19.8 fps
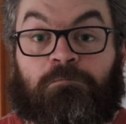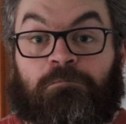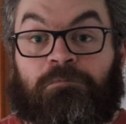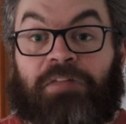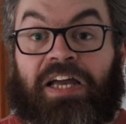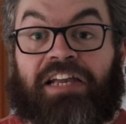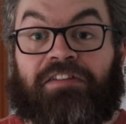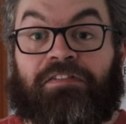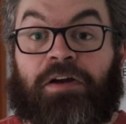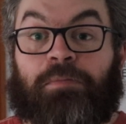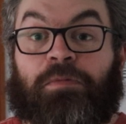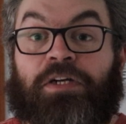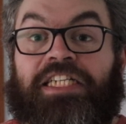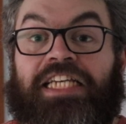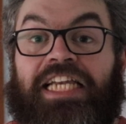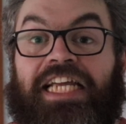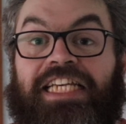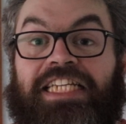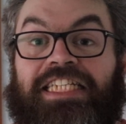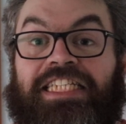Thank you very much,
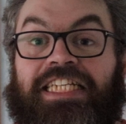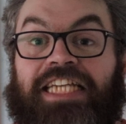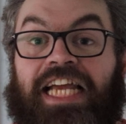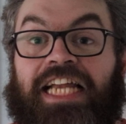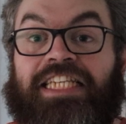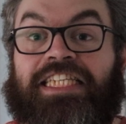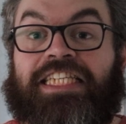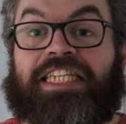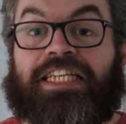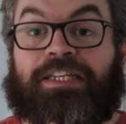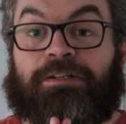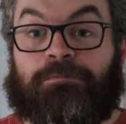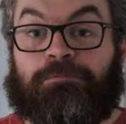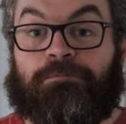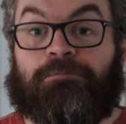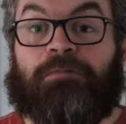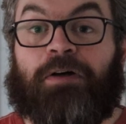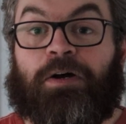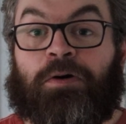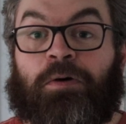ladies and gents.
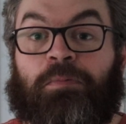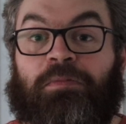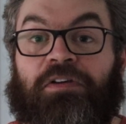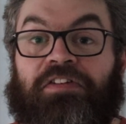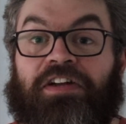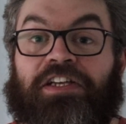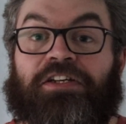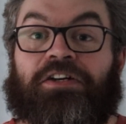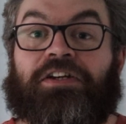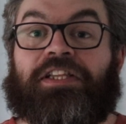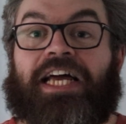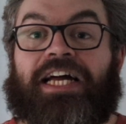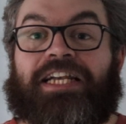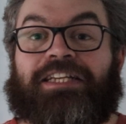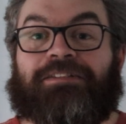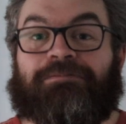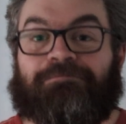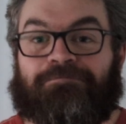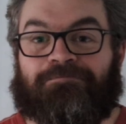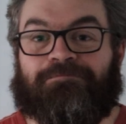I hope you've enjoyed
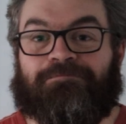that.